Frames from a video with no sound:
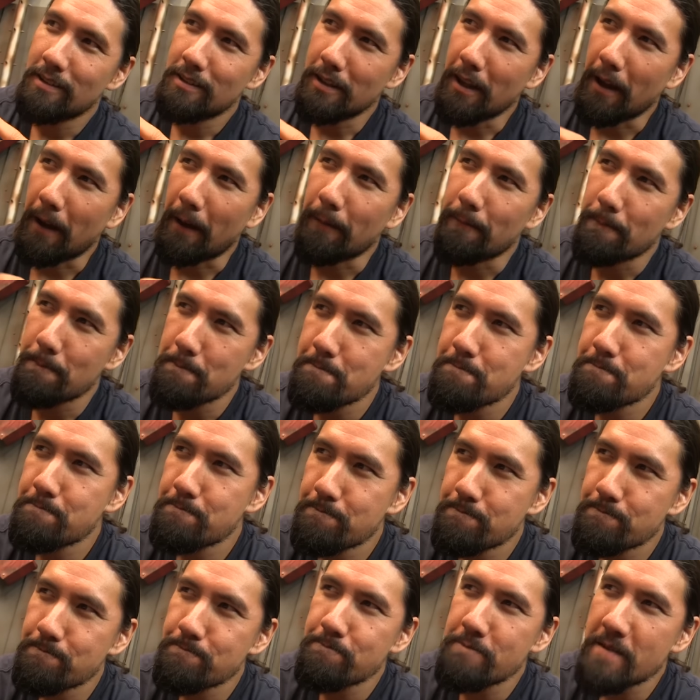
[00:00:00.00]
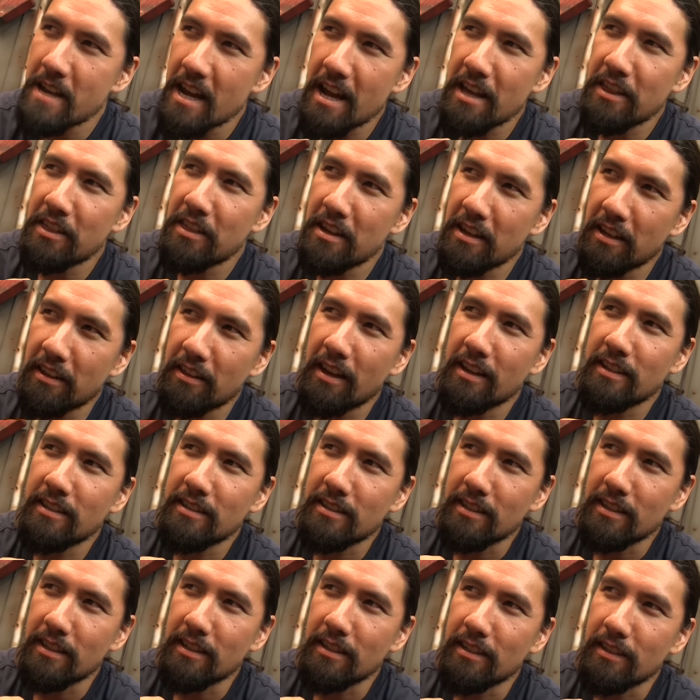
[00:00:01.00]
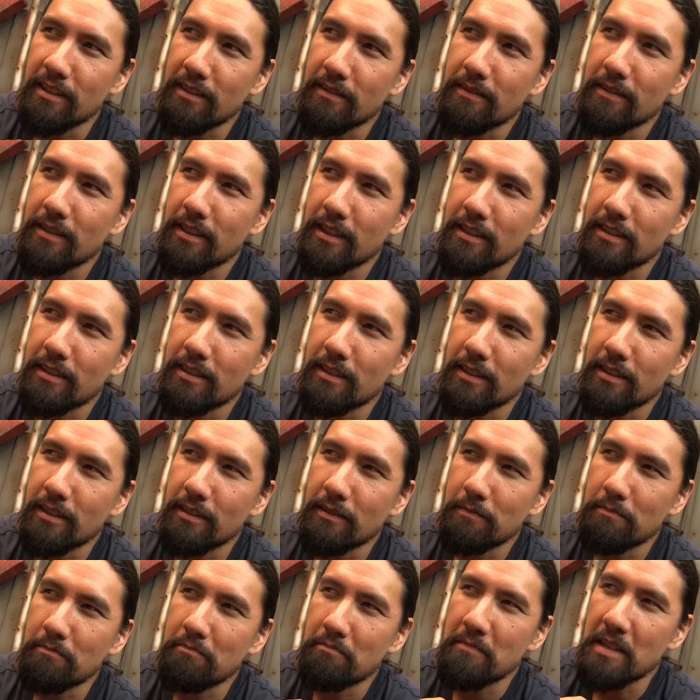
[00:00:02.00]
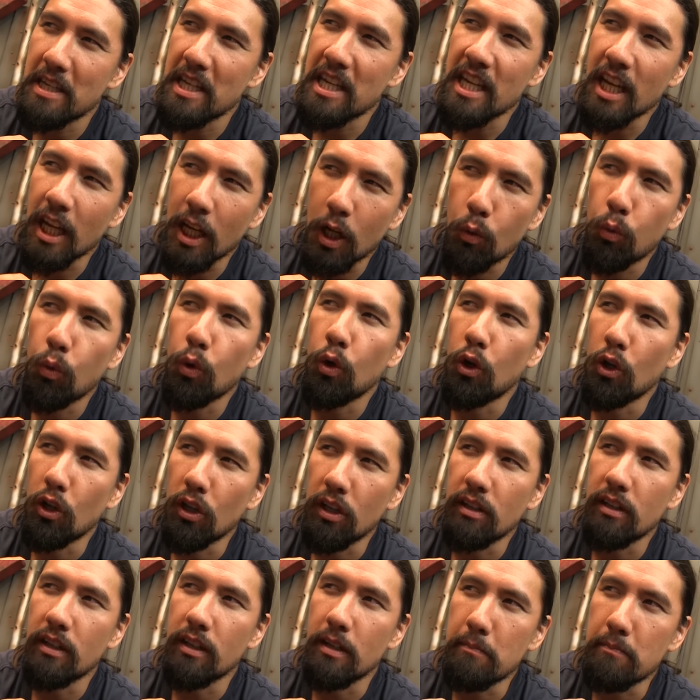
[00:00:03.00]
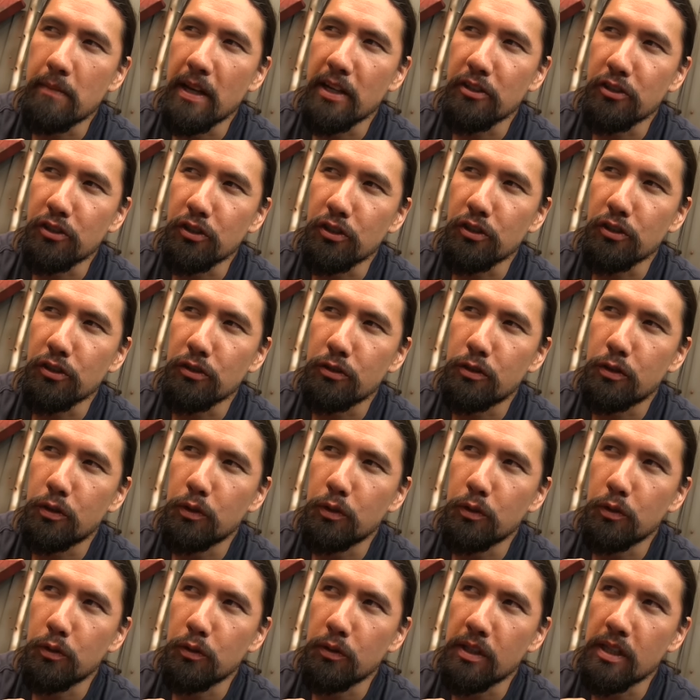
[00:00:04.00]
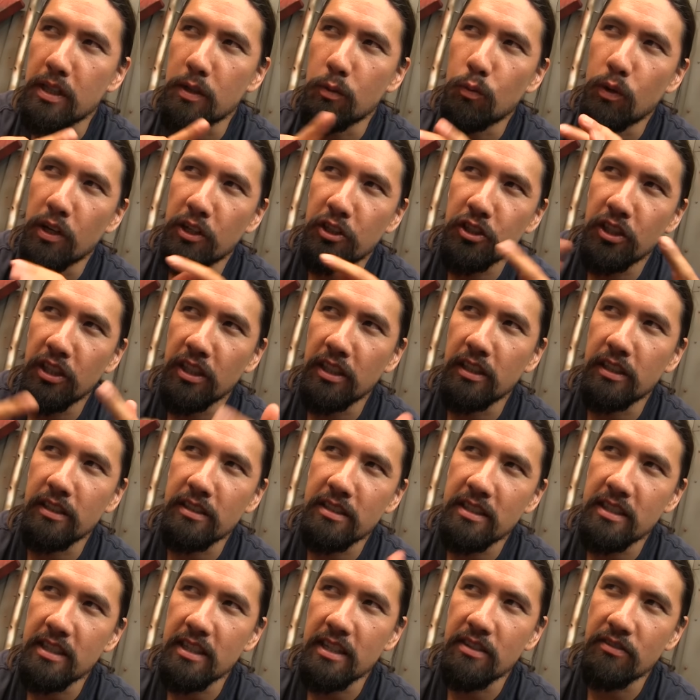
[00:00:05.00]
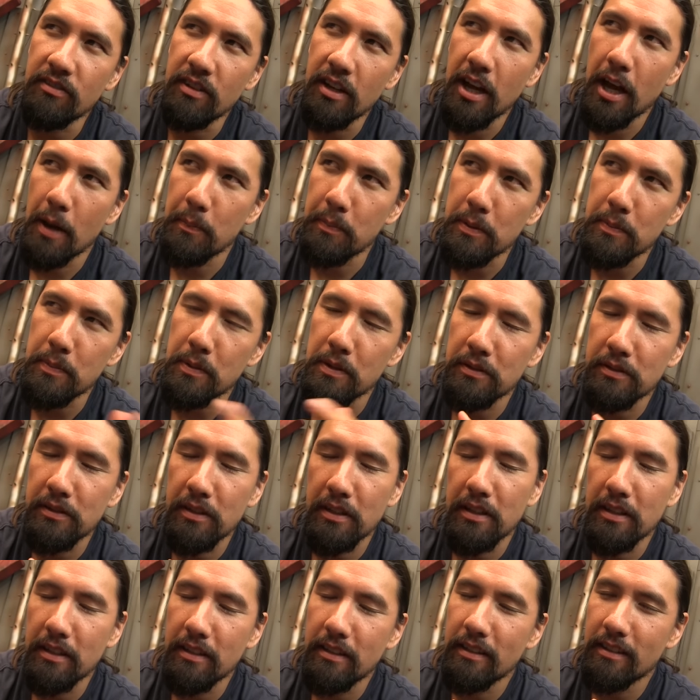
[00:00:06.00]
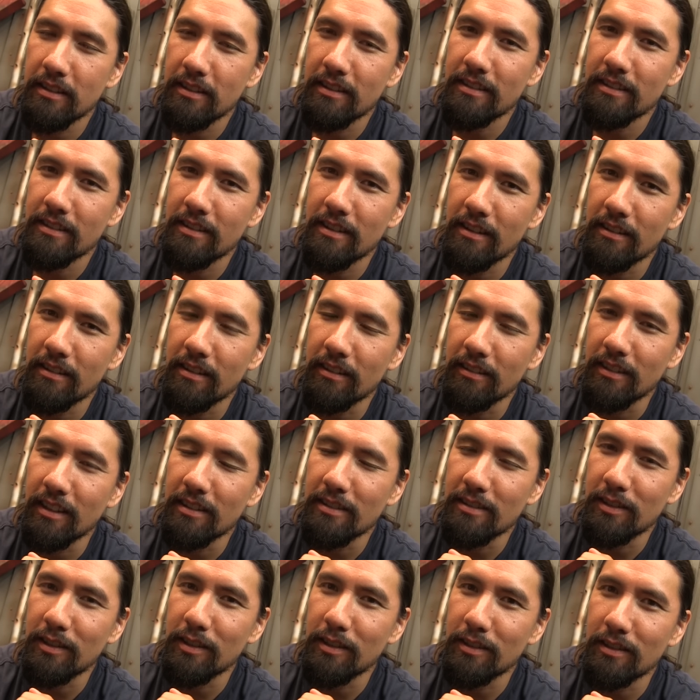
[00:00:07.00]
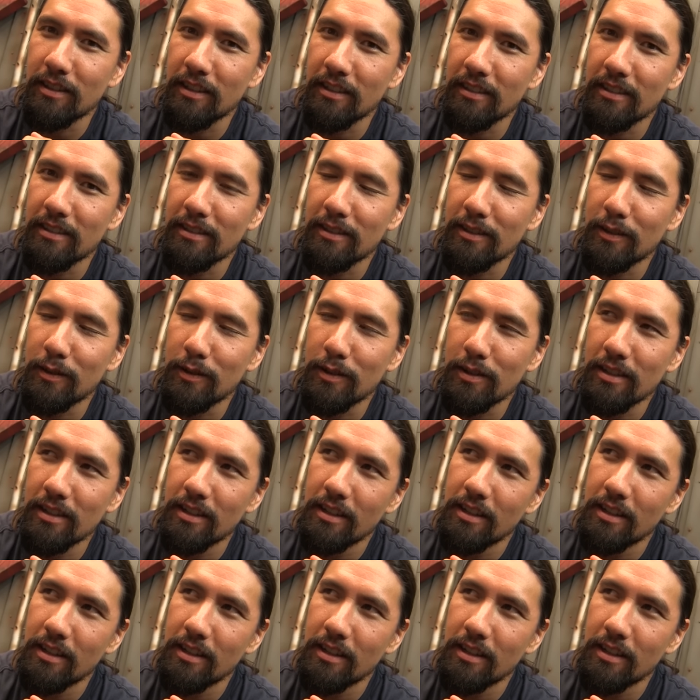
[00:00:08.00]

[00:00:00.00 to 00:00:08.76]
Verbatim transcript: Yeah, I think that's a that's equal in measure to the wishing Steve a happy birthday. I think that's a good thing to do.